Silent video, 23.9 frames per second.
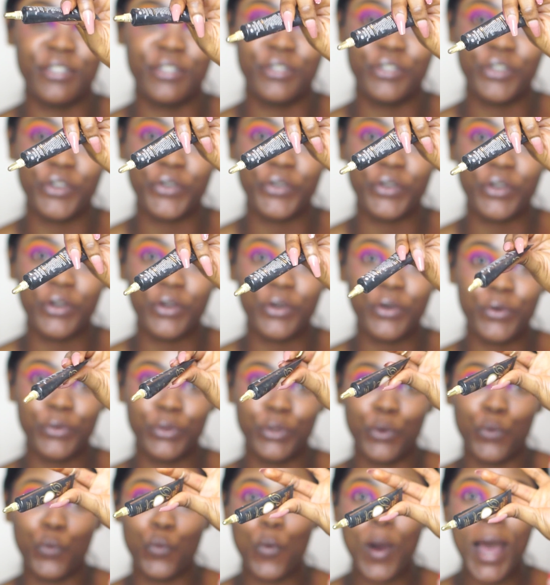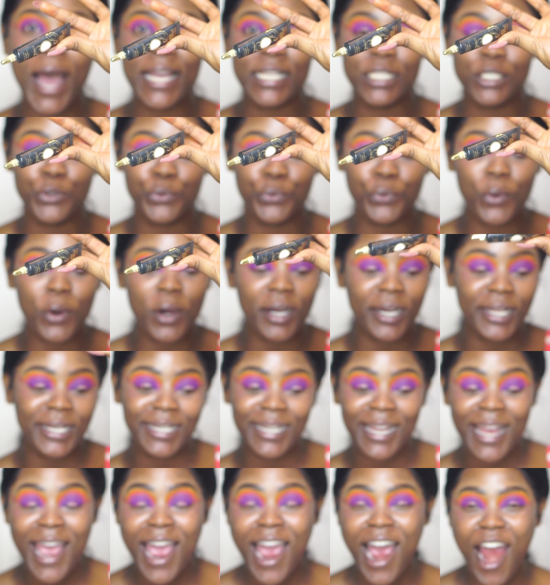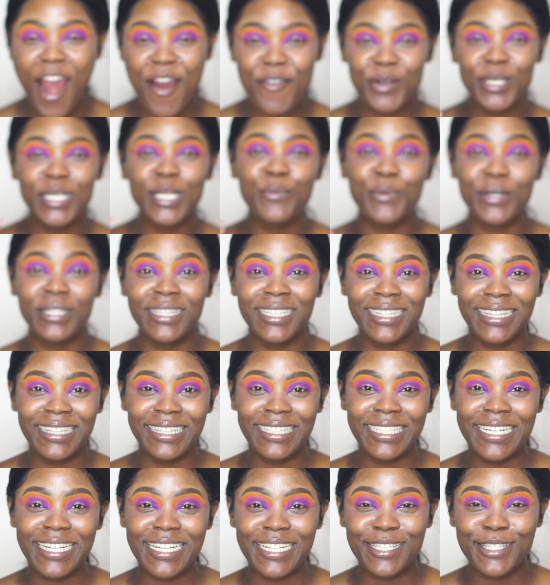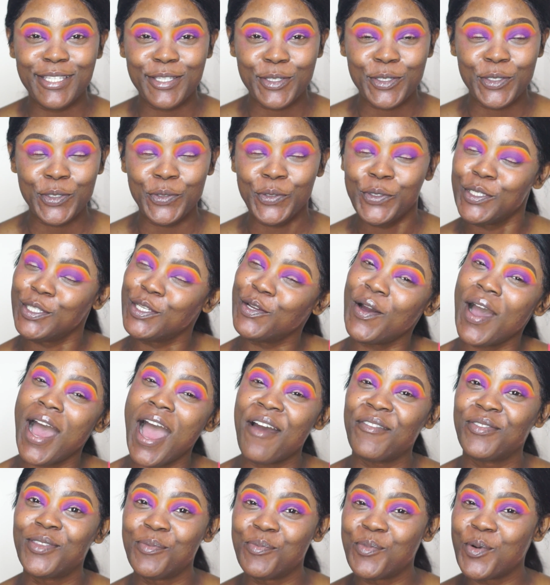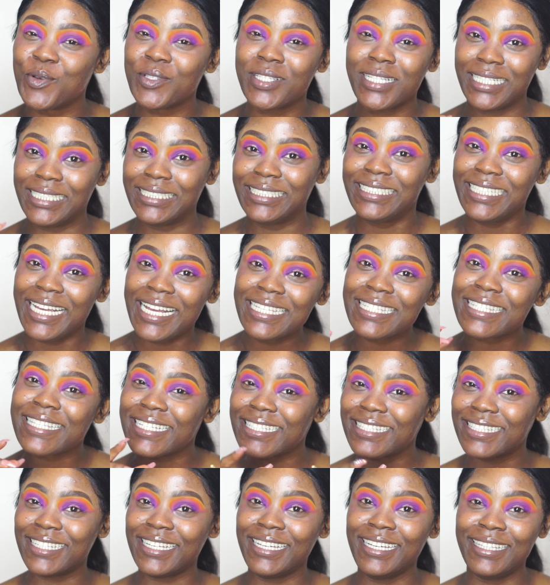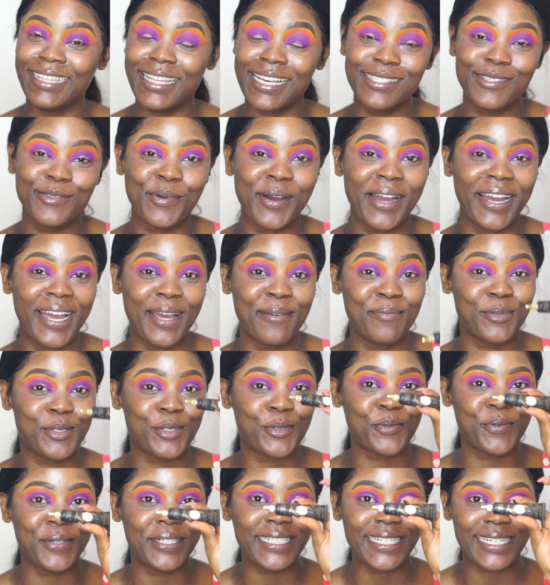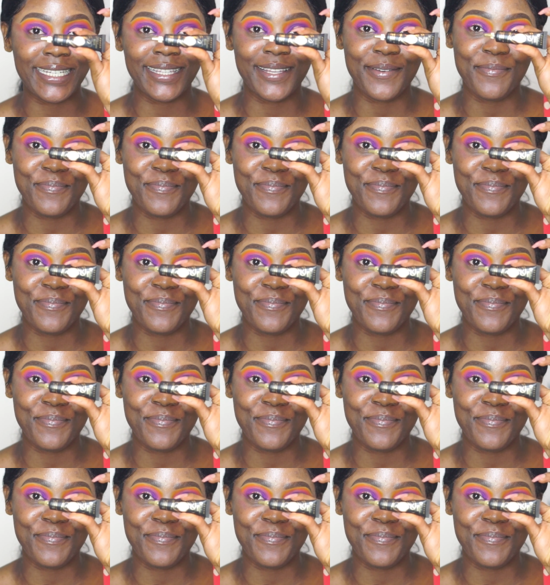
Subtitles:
0, the white one. I really want the lids to, you know, have the most intensity. That's why I'm switching the